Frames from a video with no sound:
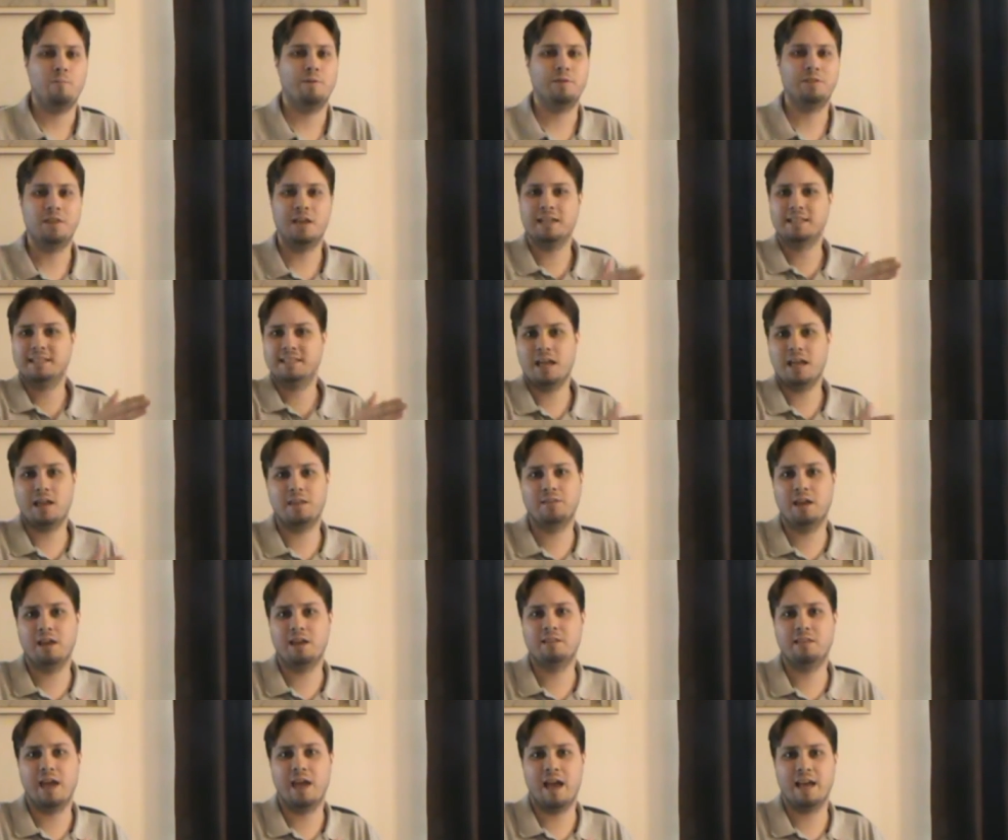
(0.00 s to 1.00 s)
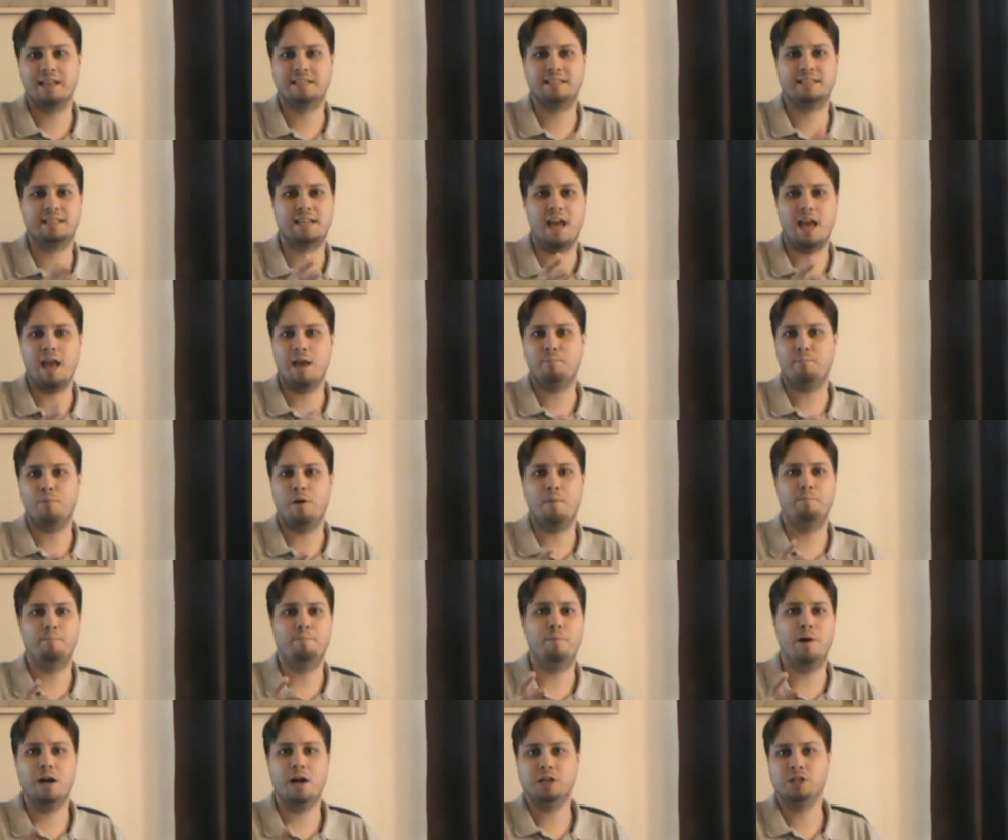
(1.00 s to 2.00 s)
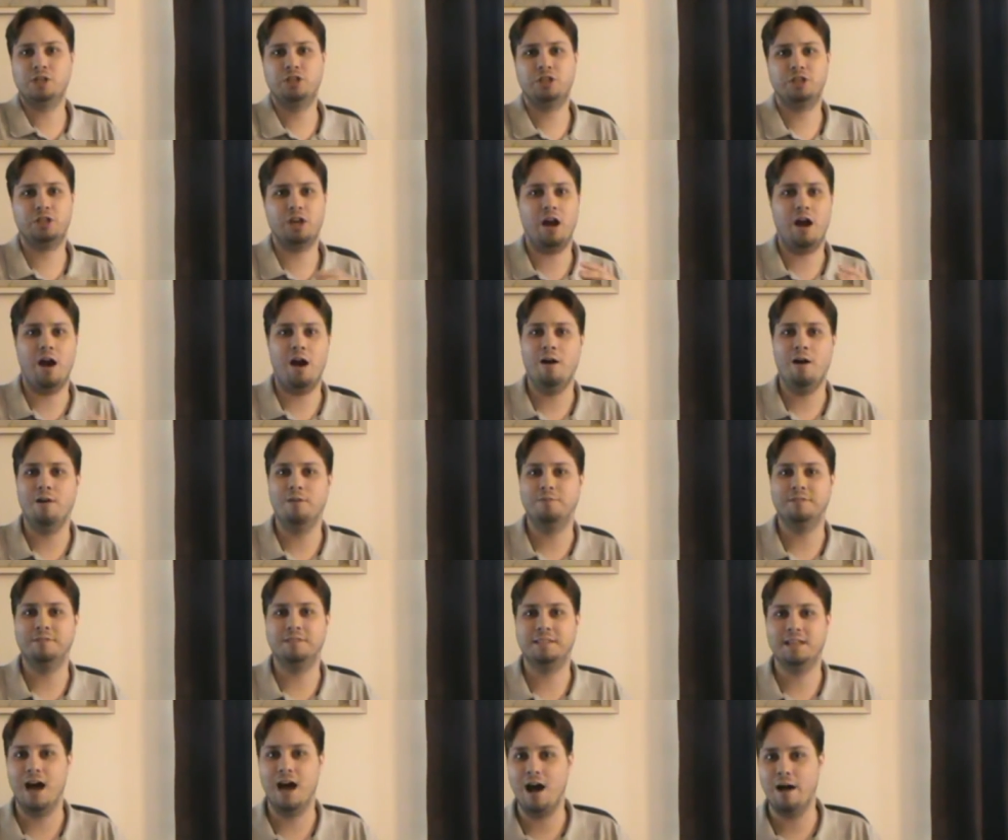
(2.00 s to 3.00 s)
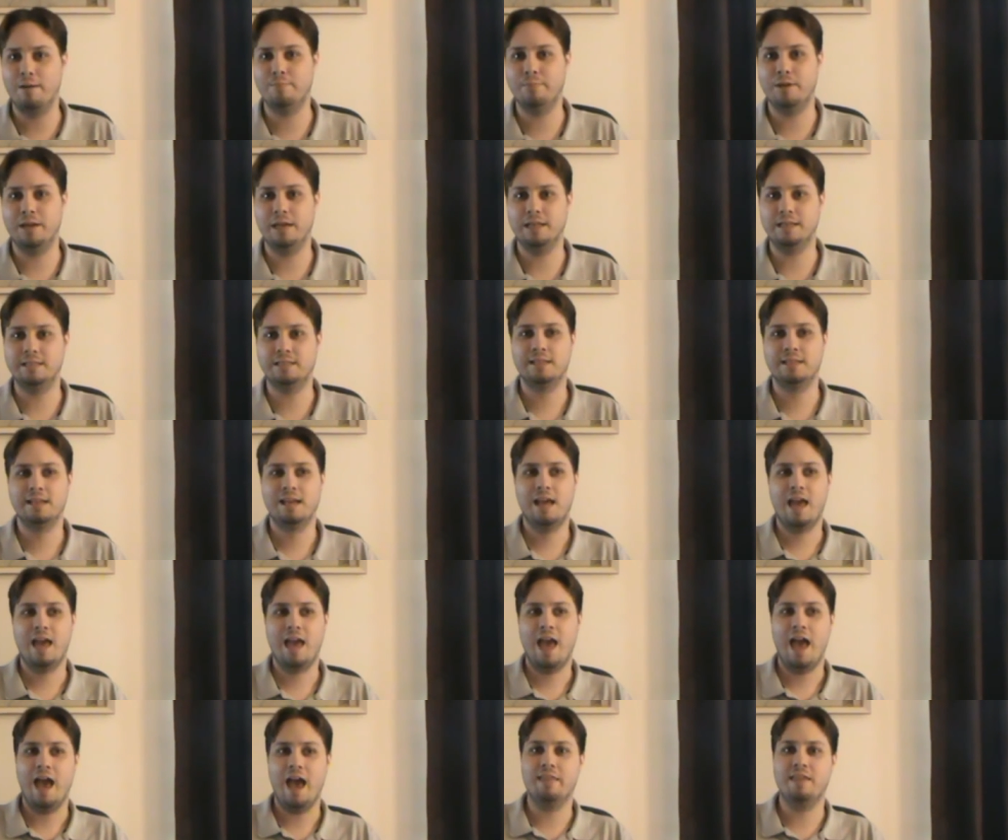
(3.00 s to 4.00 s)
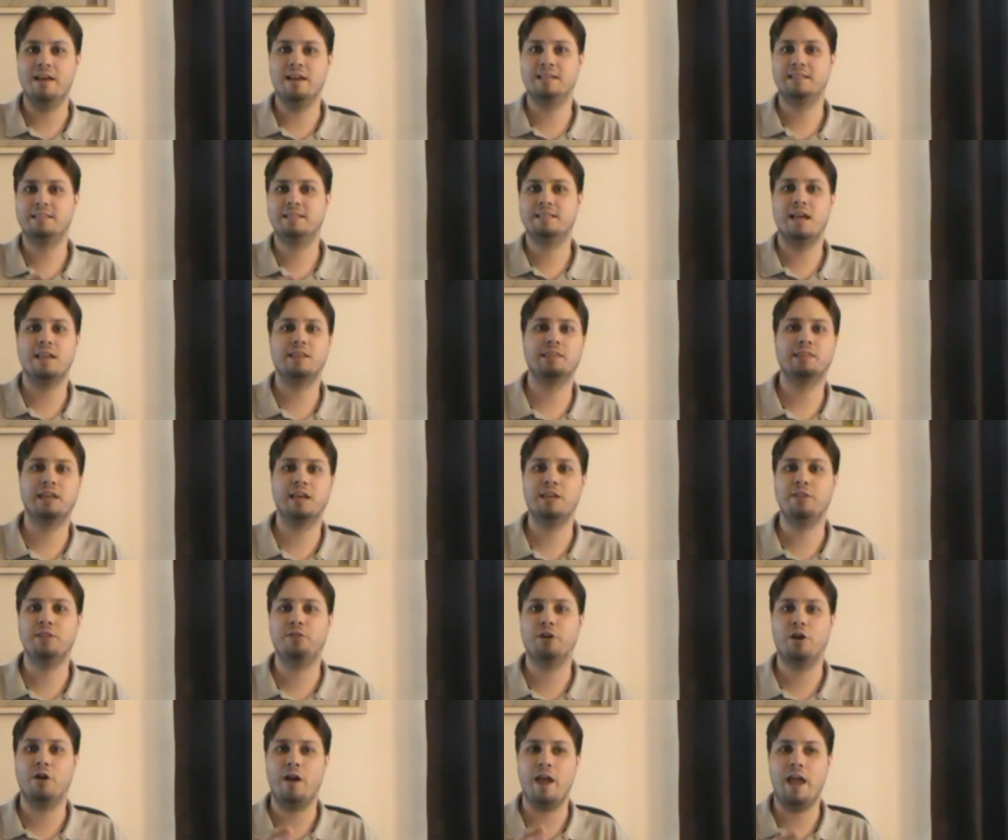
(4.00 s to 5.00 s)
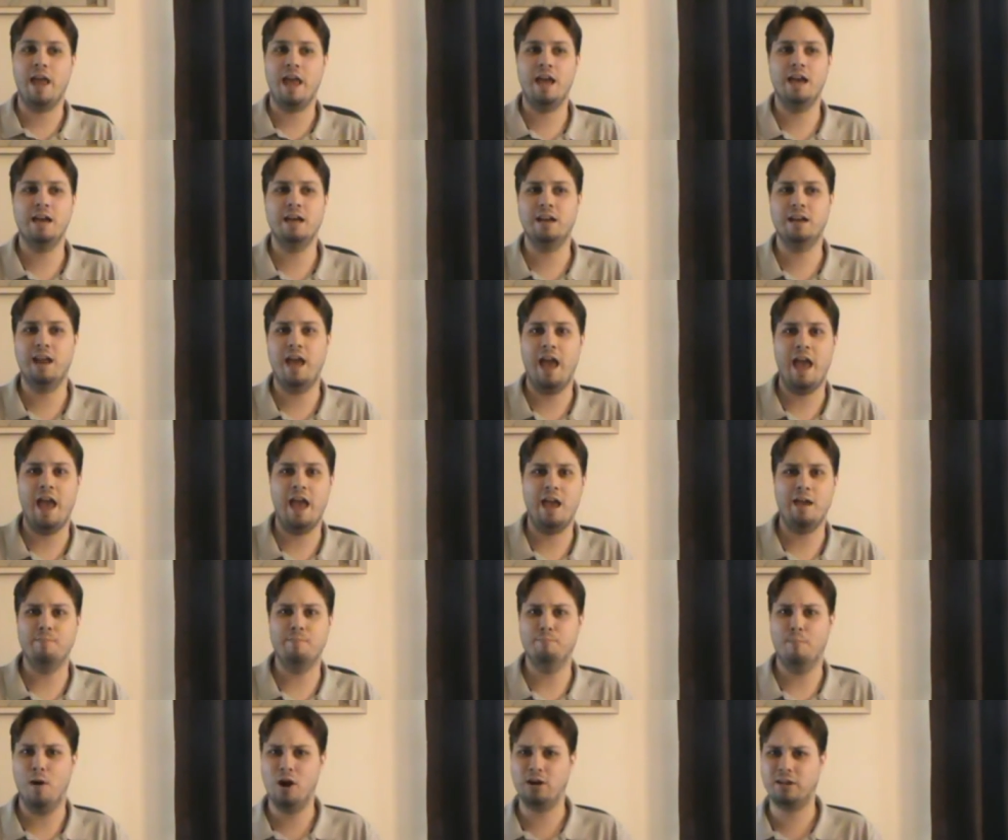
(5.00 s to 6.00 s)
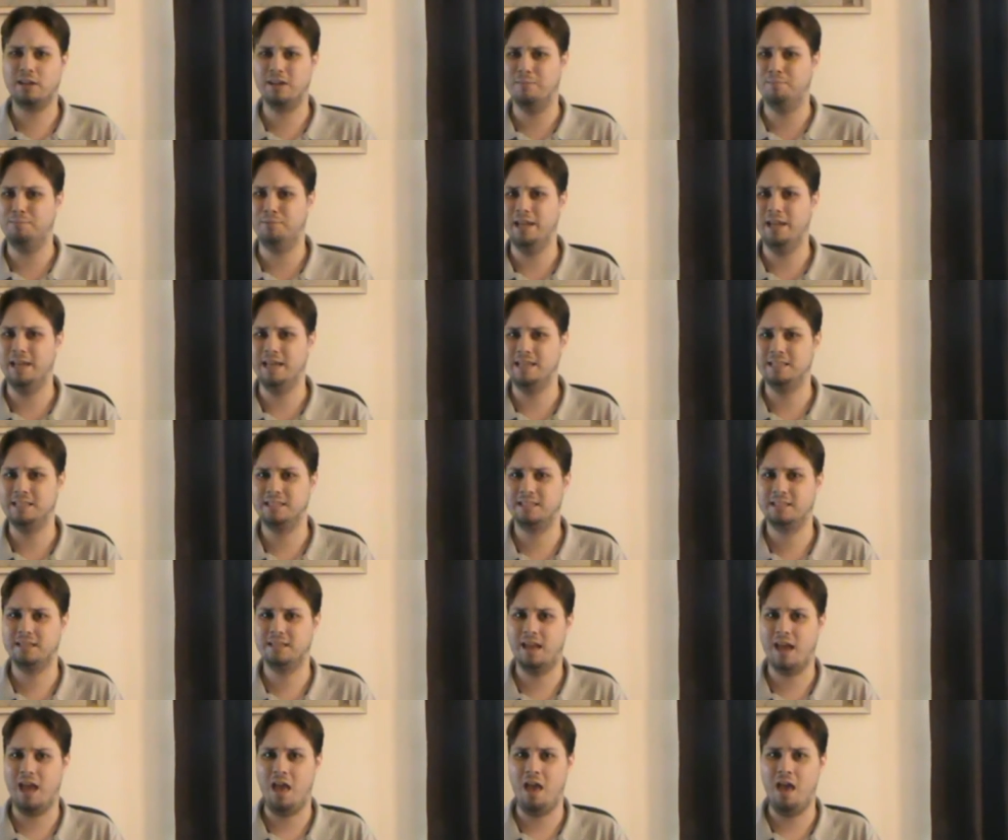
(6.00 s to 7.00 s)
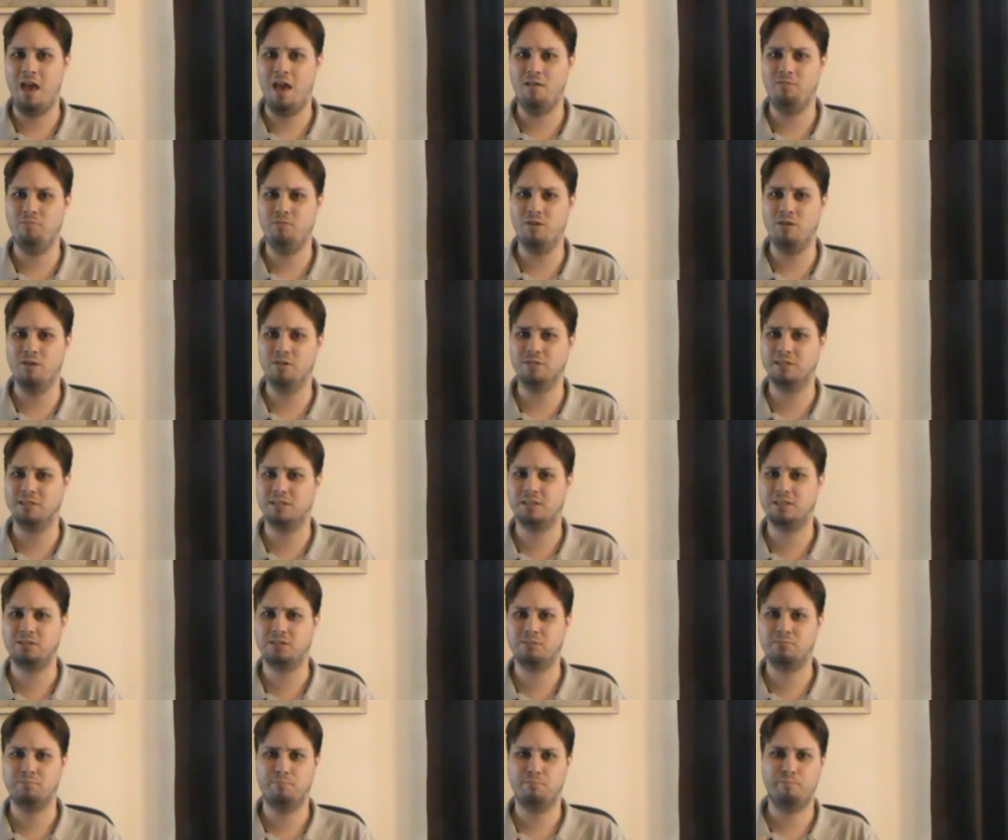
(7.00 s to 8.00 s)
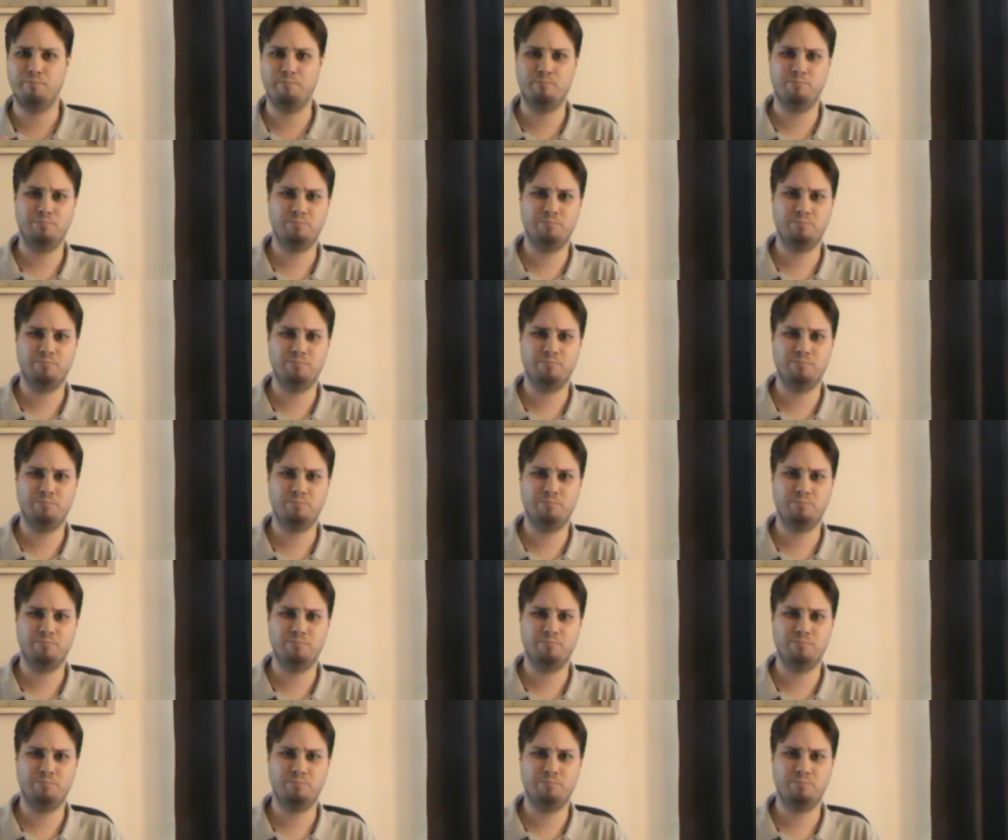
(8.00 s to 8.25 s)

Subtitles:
But then suddenly they escape a bunch of zombies, and then suddenly they're in a marketplace, and there's